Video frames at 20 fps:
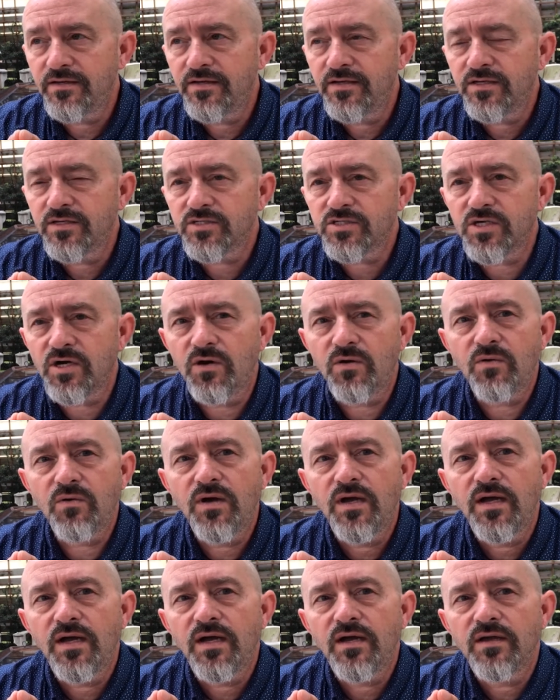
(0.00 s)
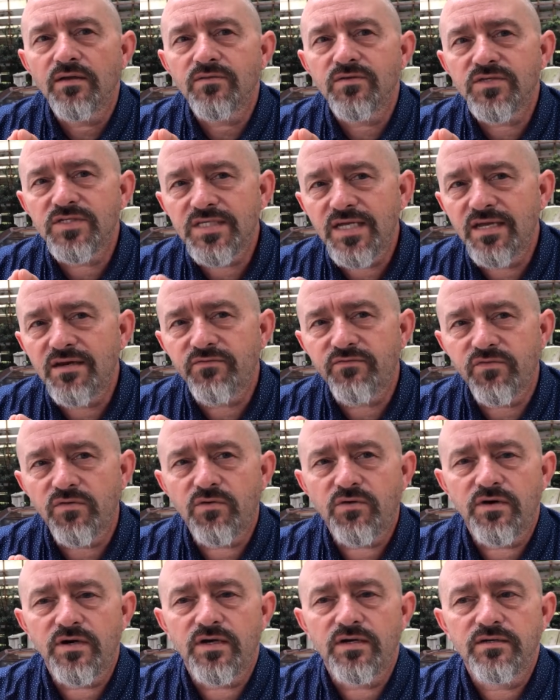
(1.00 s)
So the state of
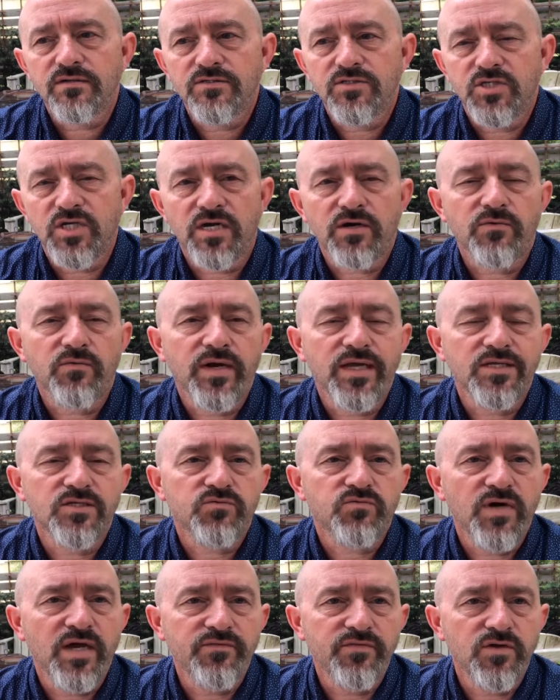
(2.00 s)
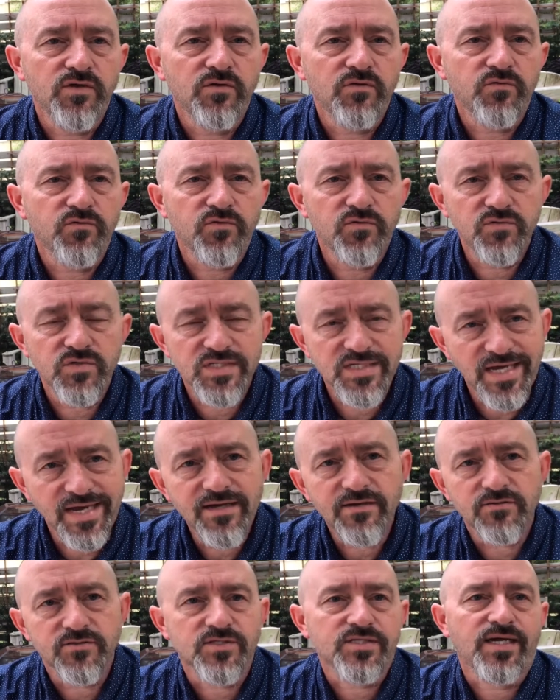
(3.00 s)
Florida generates revenue through
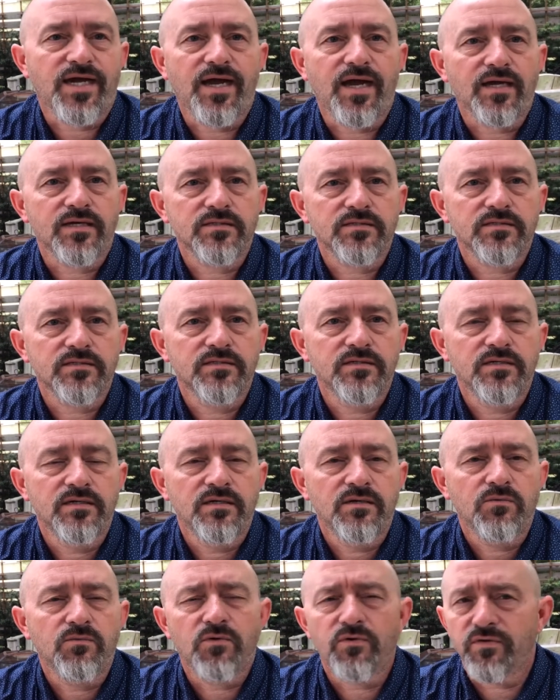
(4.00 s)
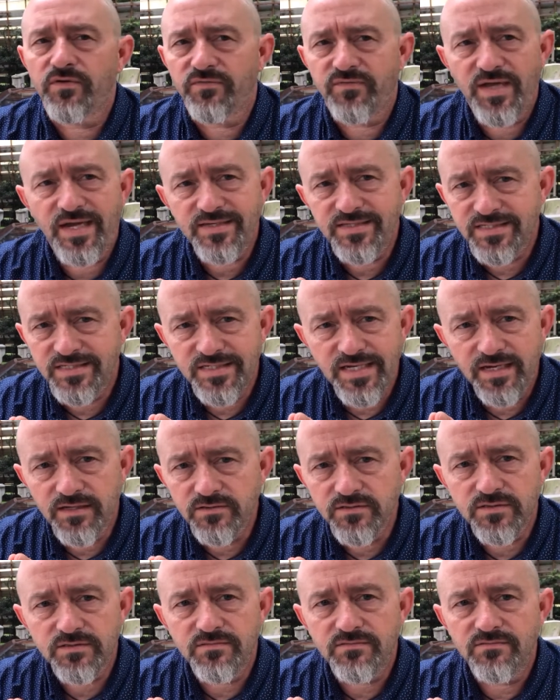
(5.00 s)
sales tax. Well, if that
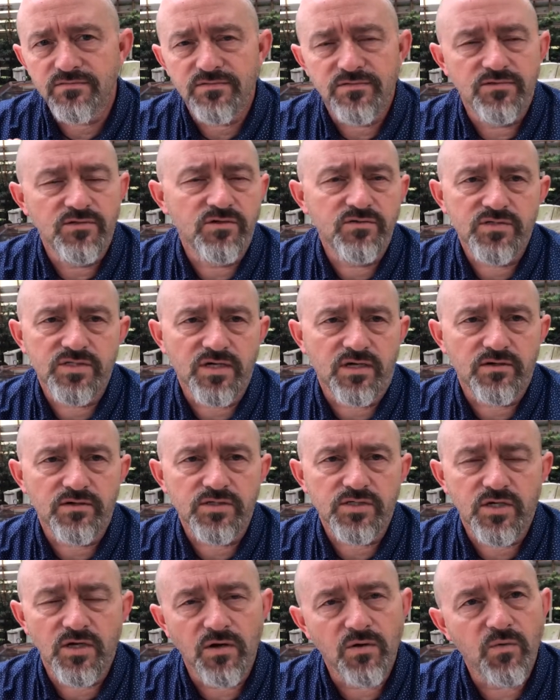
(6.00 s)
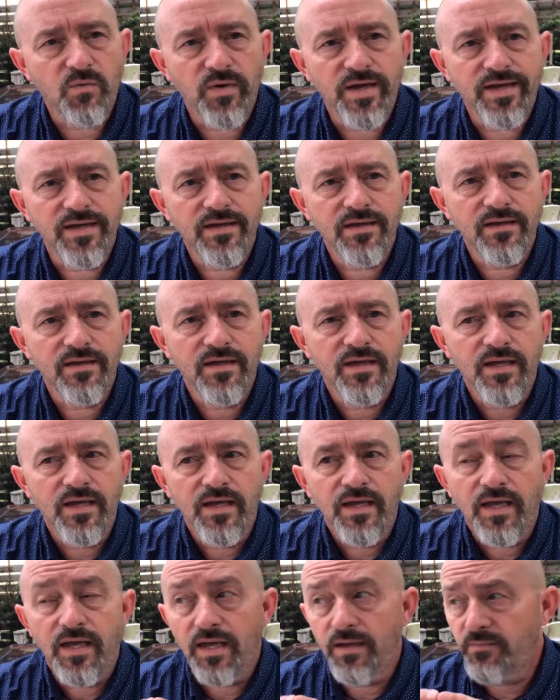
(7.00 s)
sales, those dollars go away,
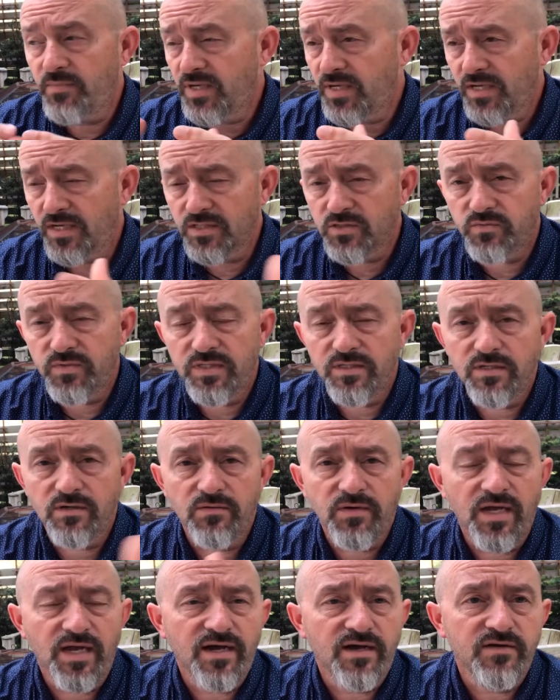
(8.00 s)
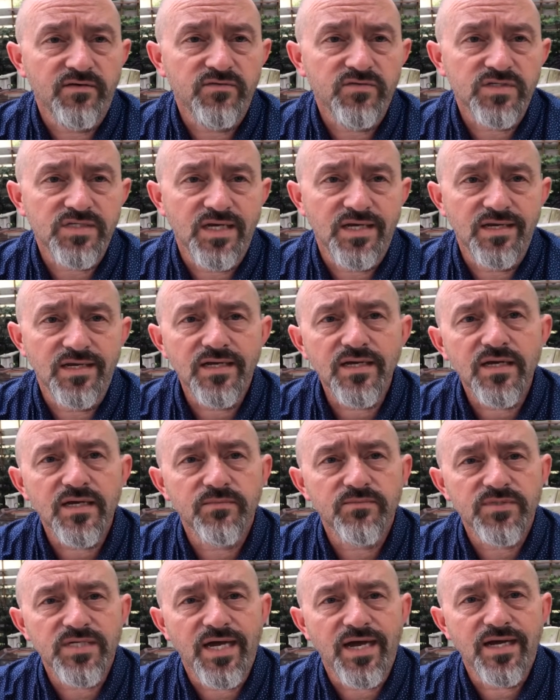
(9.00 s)
and because we don't have state
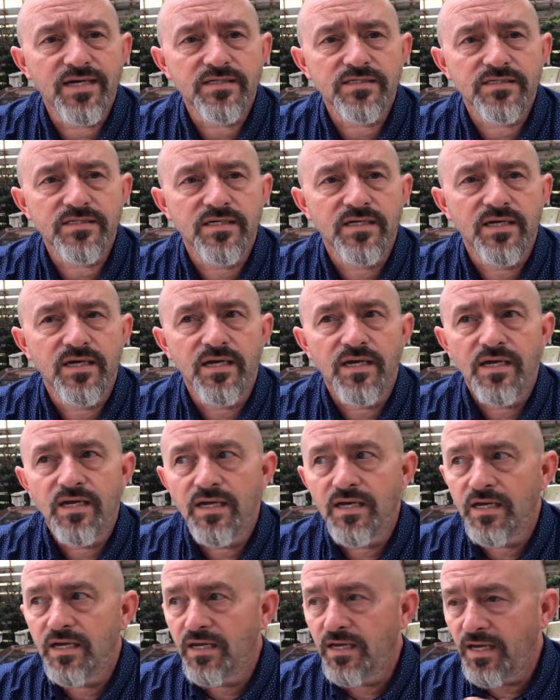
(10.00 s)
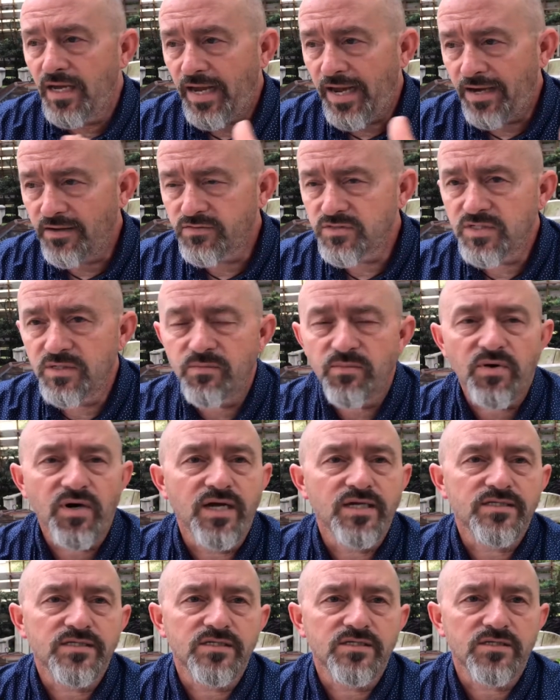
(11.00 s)
income tax, housing
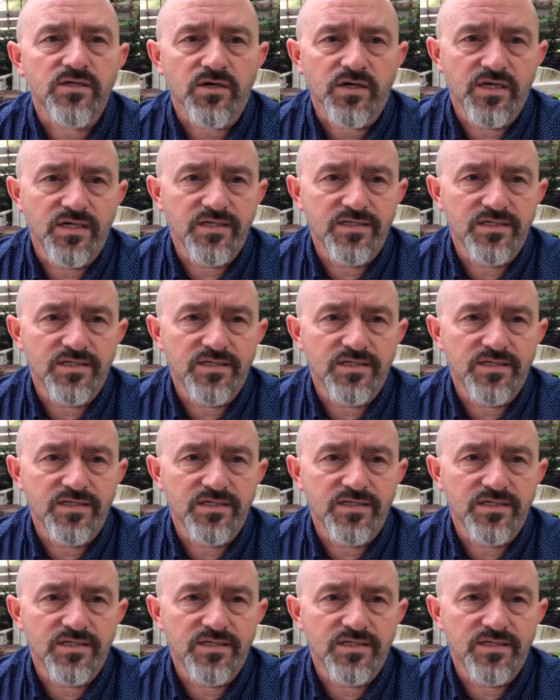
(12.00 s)
prices are gonna